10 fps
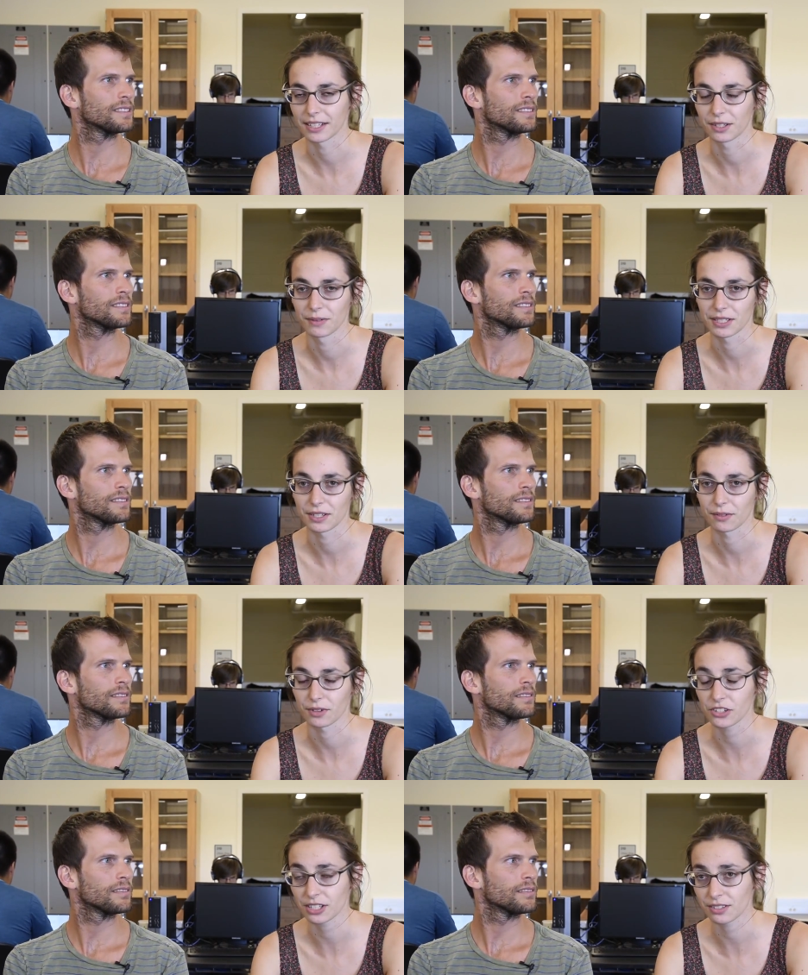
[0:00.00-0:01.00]
Speaker 1: at the University
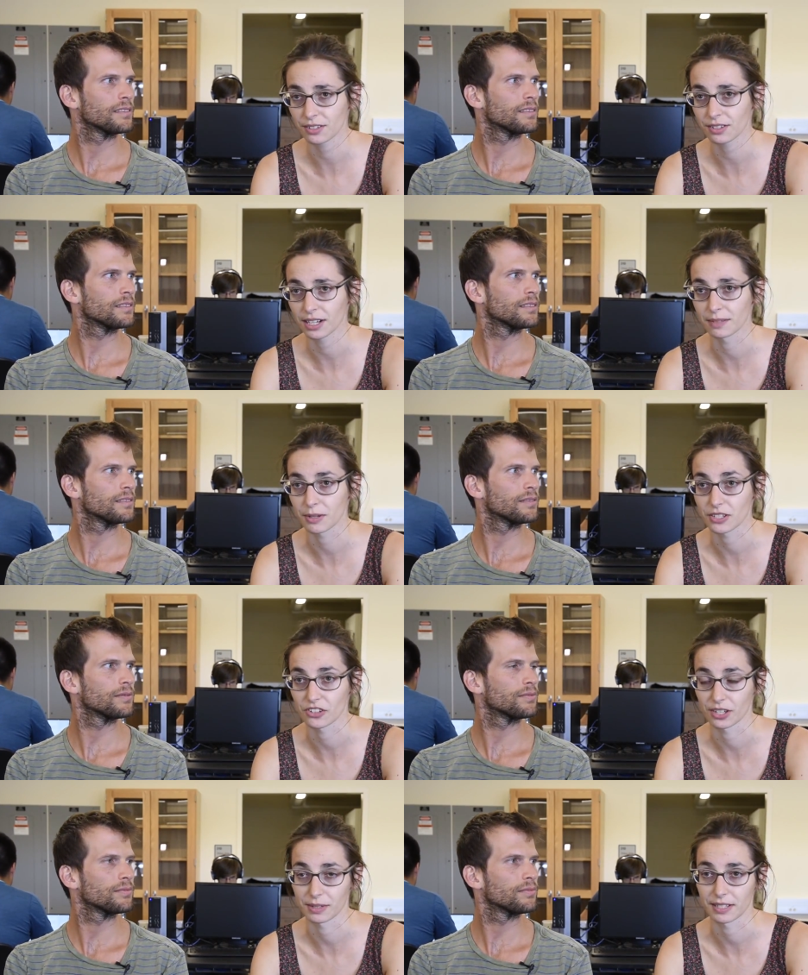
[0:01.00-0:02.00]
of Rochester and
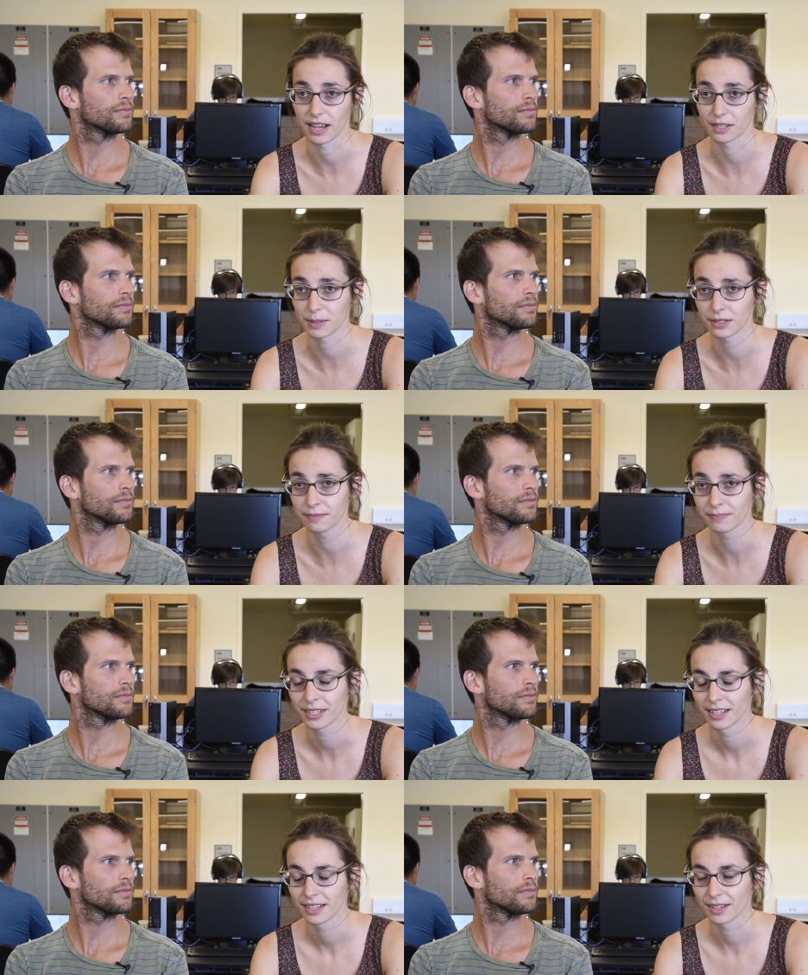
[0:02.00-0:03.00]
Boston Children's Hospital,
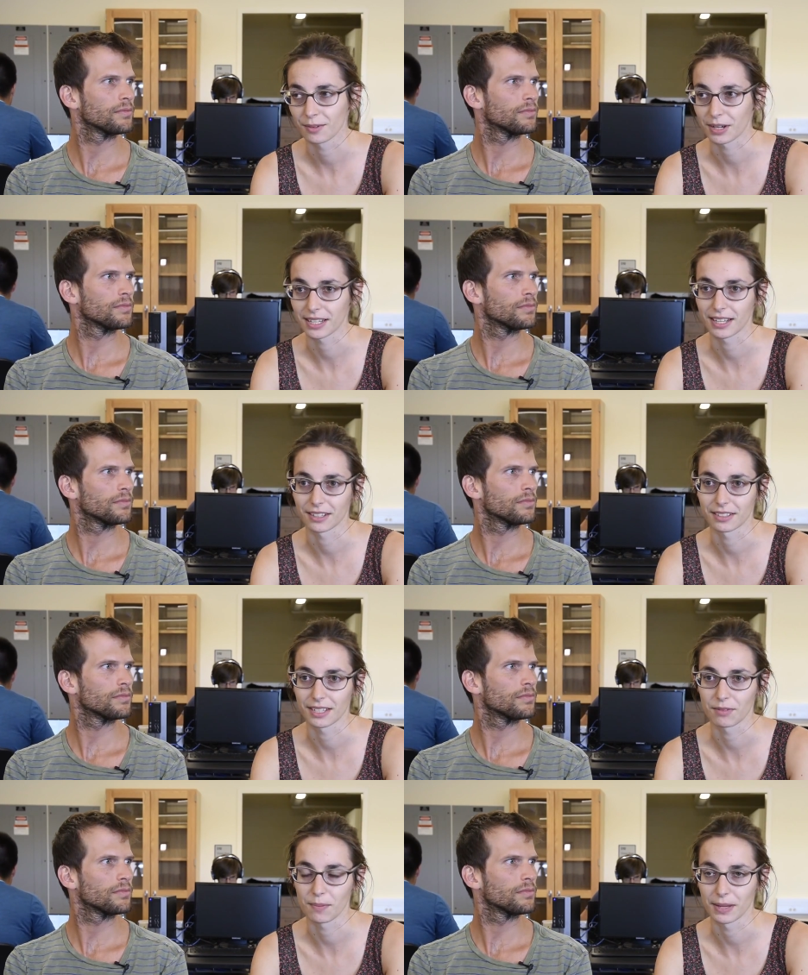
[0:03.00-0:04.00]
uh, working
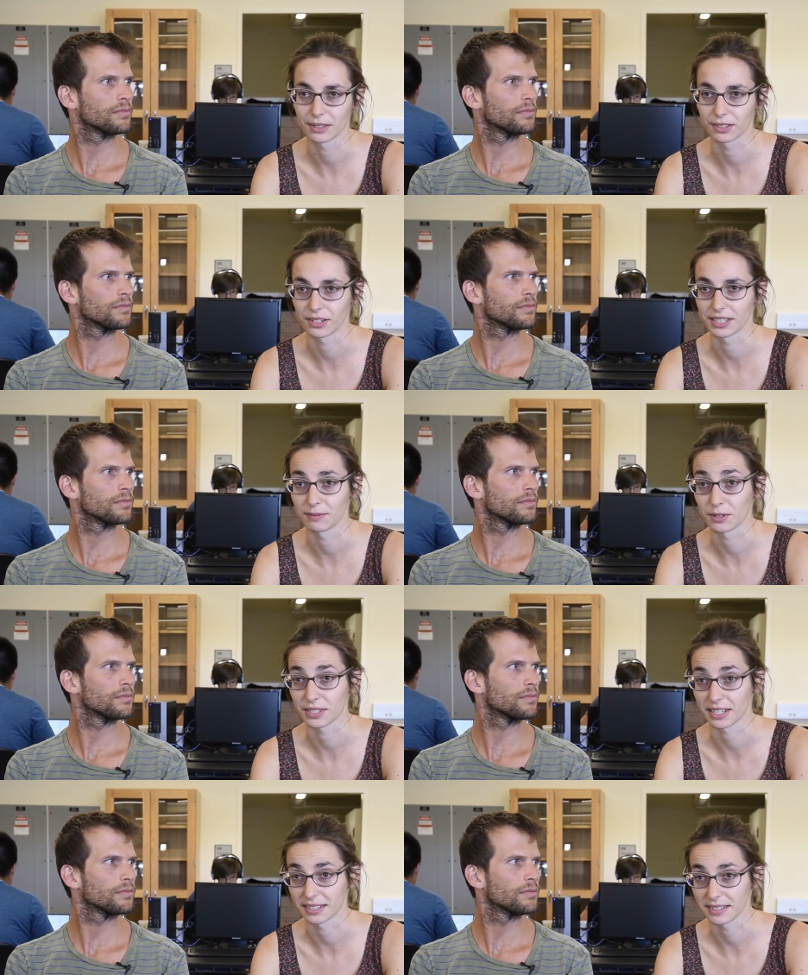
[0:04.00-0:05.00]
on developmental cognitive
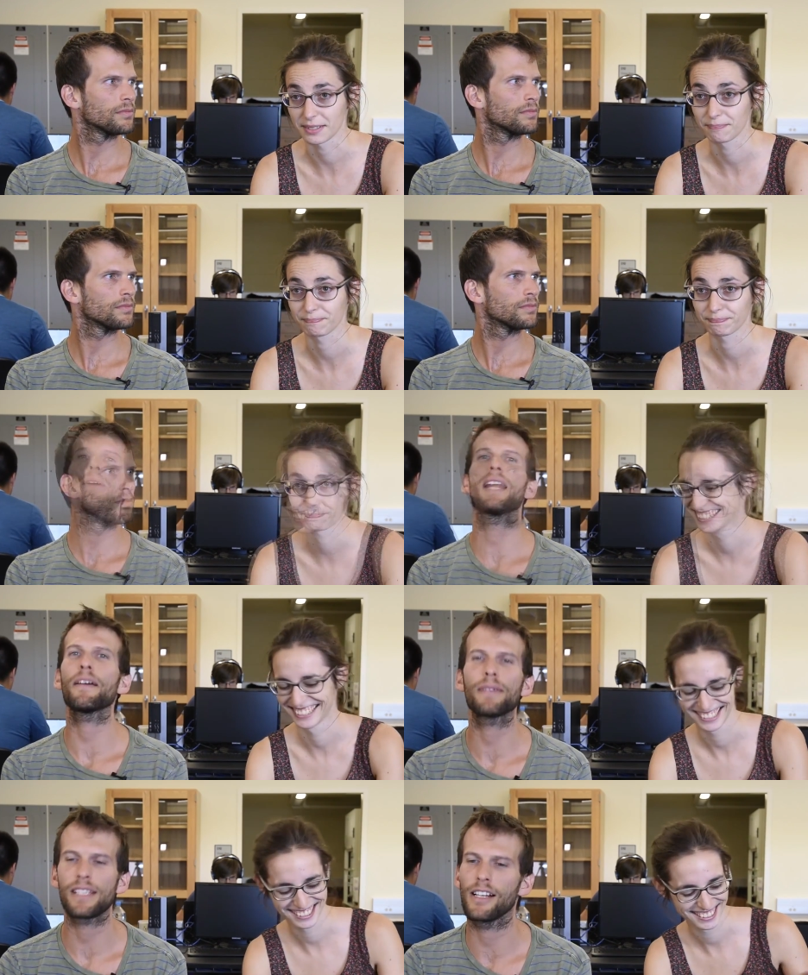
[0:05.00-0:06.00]
neuroscience.
Speaker 2: My
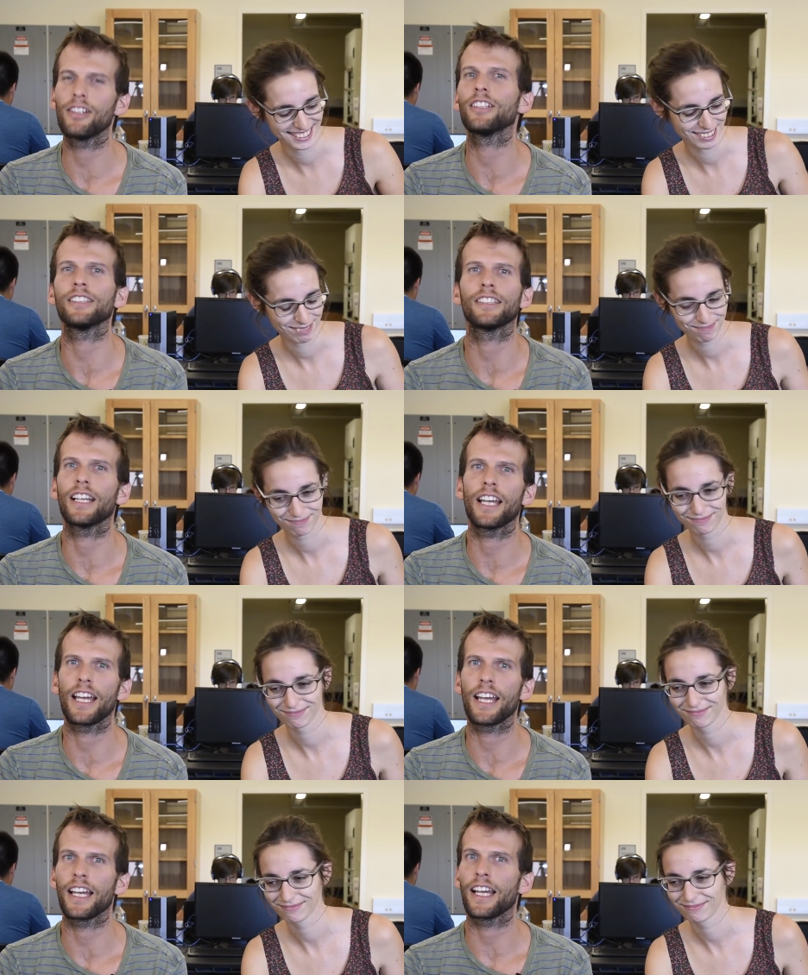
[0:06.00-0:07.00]
name is Alon, uh,
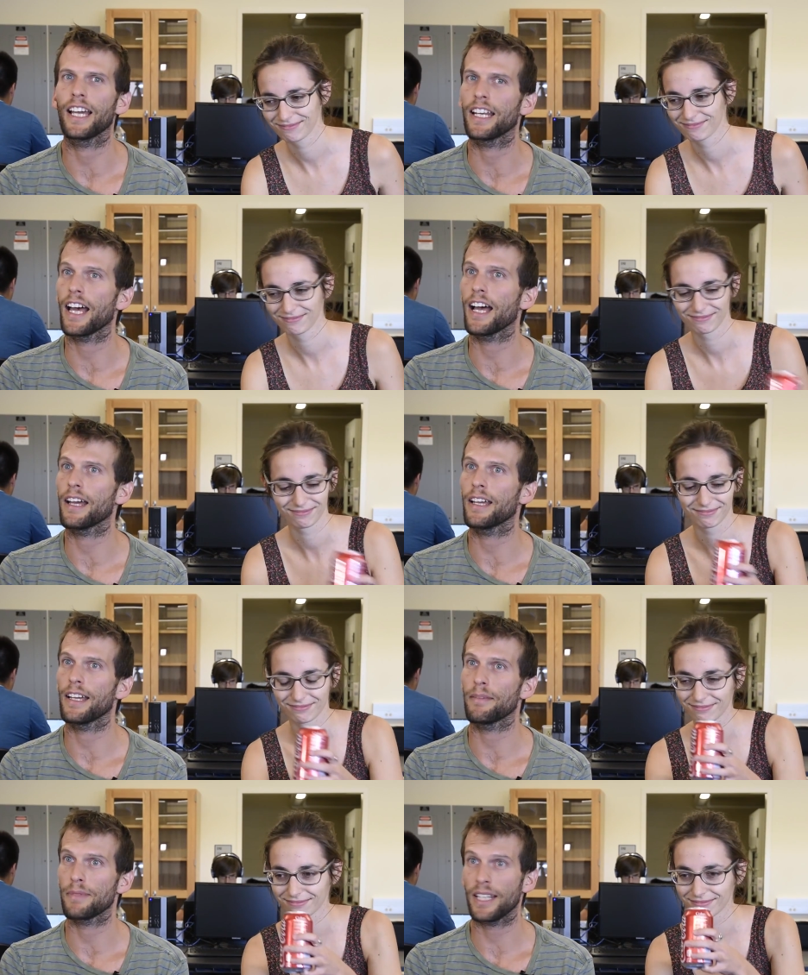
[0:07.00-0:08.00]
and I
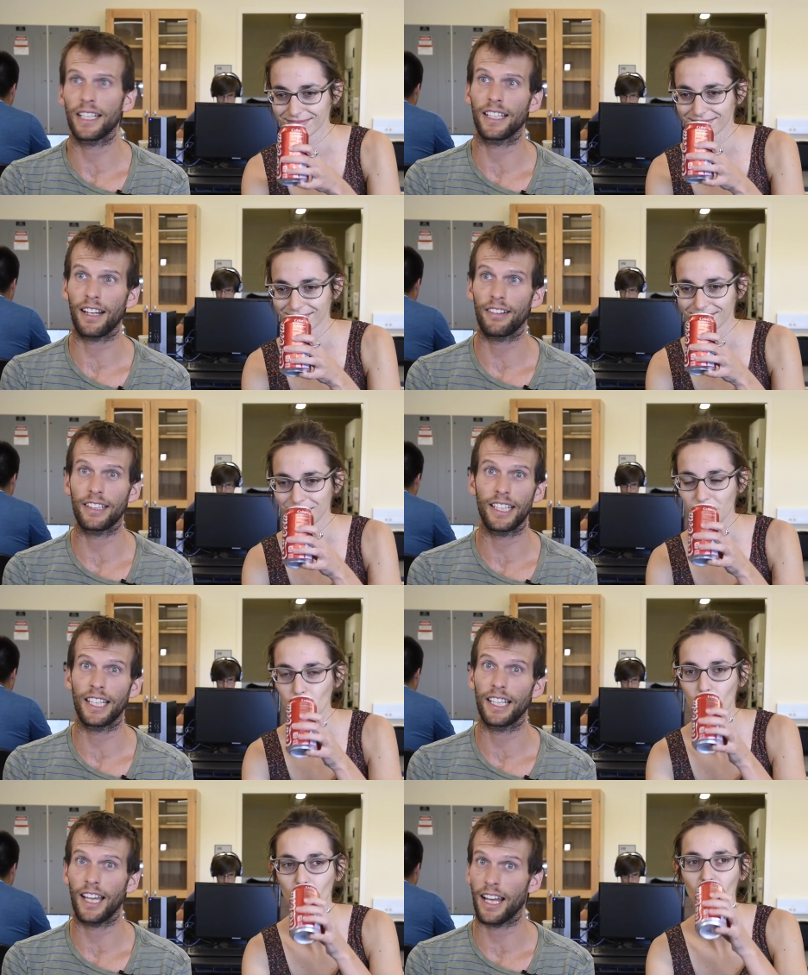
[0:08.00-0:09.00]
am studying
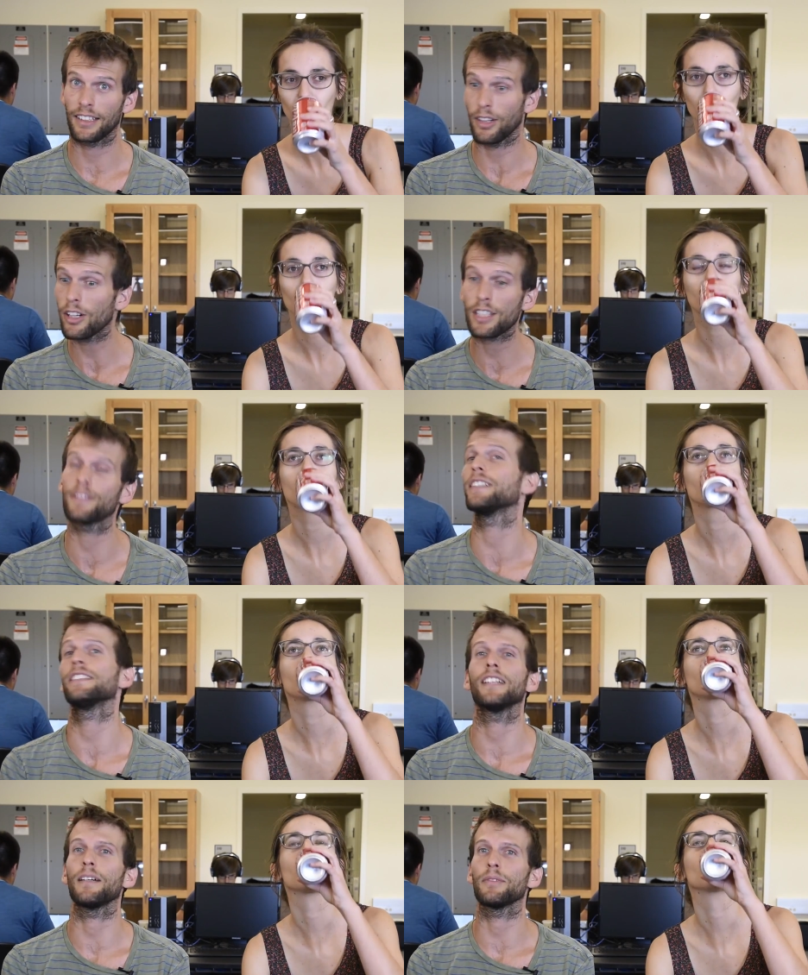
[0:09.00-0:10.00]
currently at Oxford.
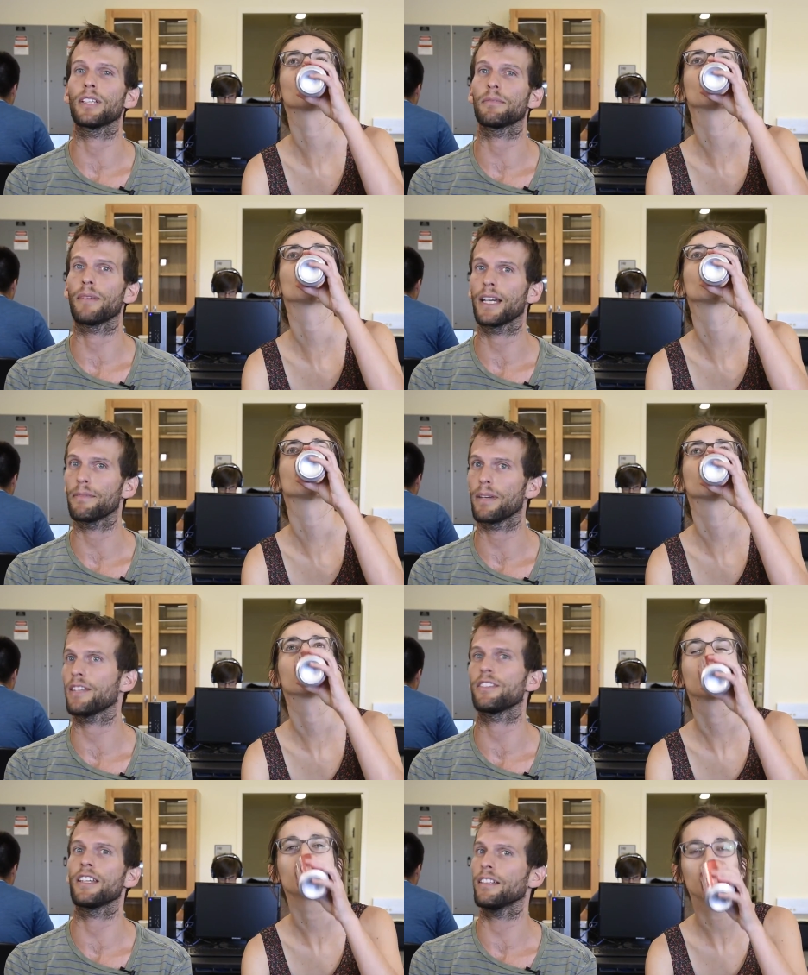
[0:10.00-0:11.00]
I'm doing my
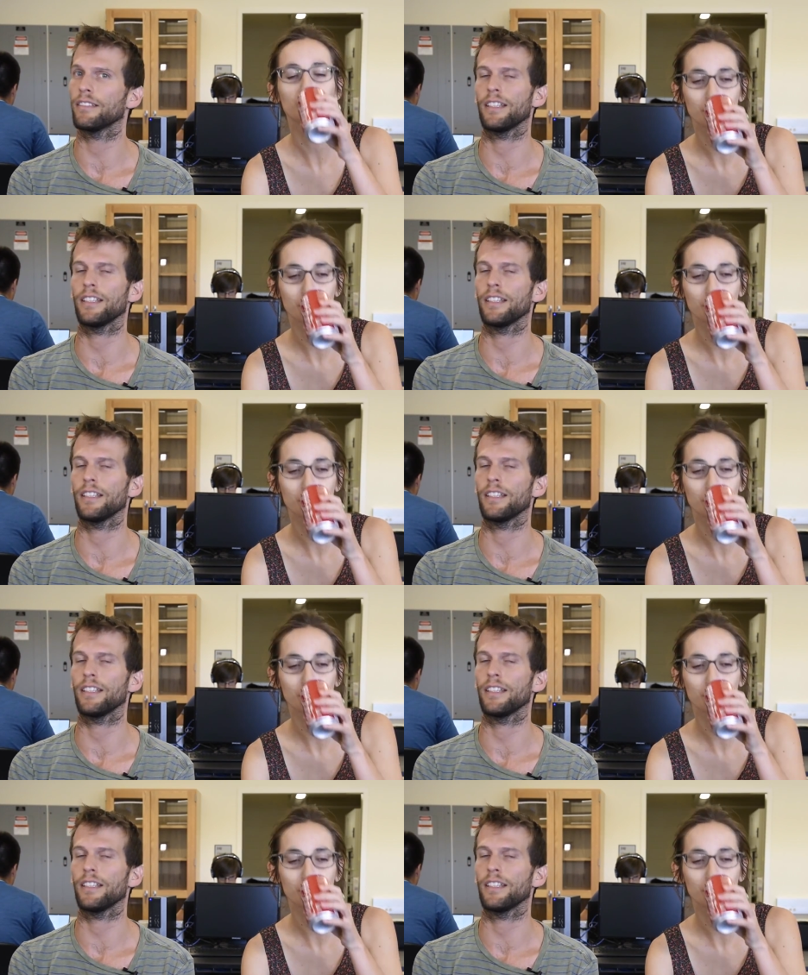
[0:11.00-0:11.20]
PhD